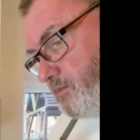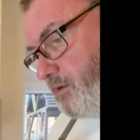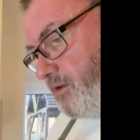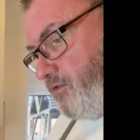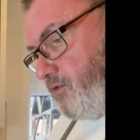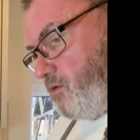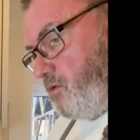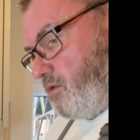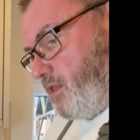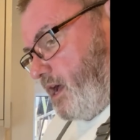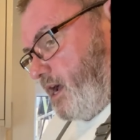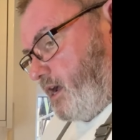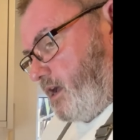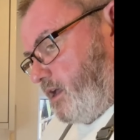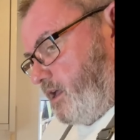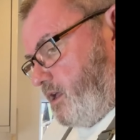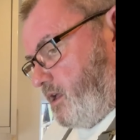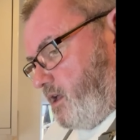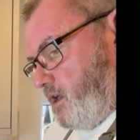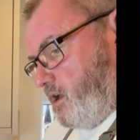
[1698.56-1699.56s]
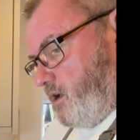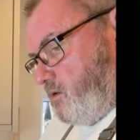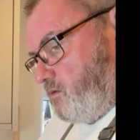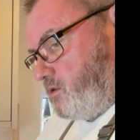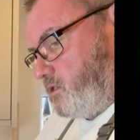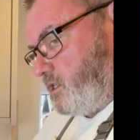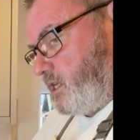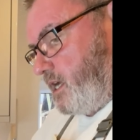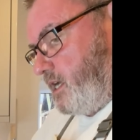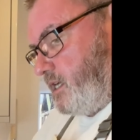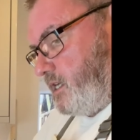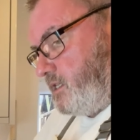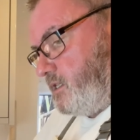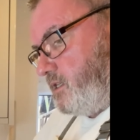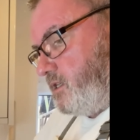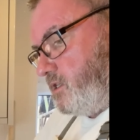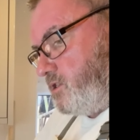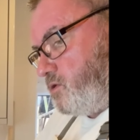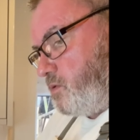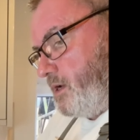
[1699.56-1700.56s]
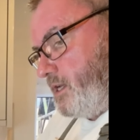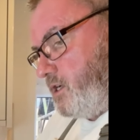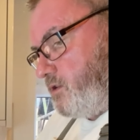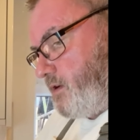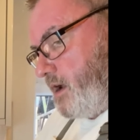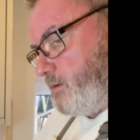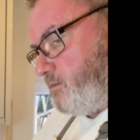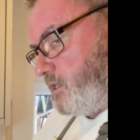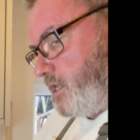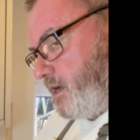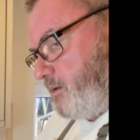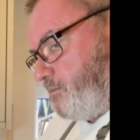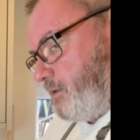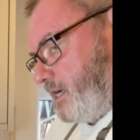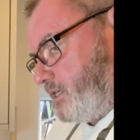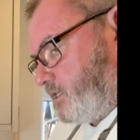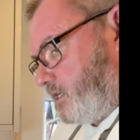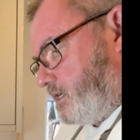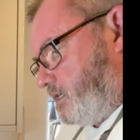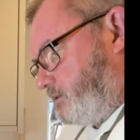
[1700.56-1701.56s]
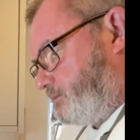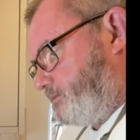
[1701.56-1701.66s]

before that, was taken 20 grams of that butter